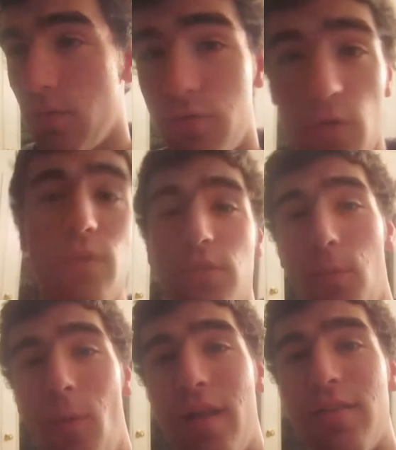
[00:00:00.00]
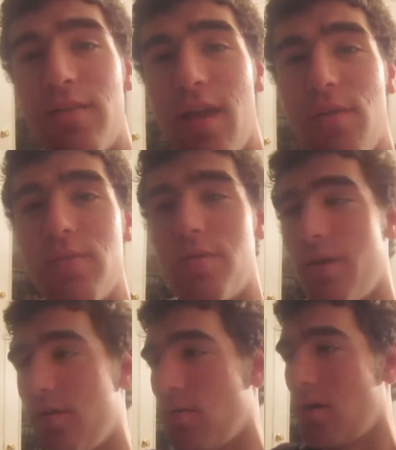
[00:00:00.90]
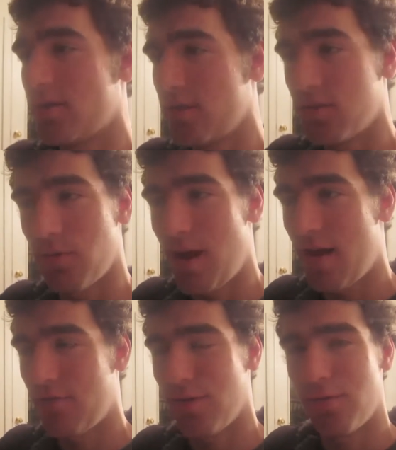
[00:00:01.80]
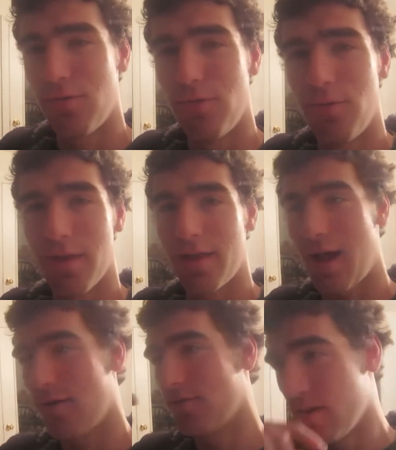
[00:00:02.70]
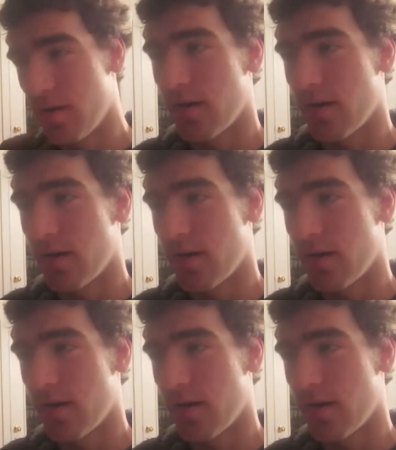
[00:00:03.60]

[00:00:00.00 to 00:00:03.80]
So it's Wednesday when you guys are watching this. We're halfway through the week. How's your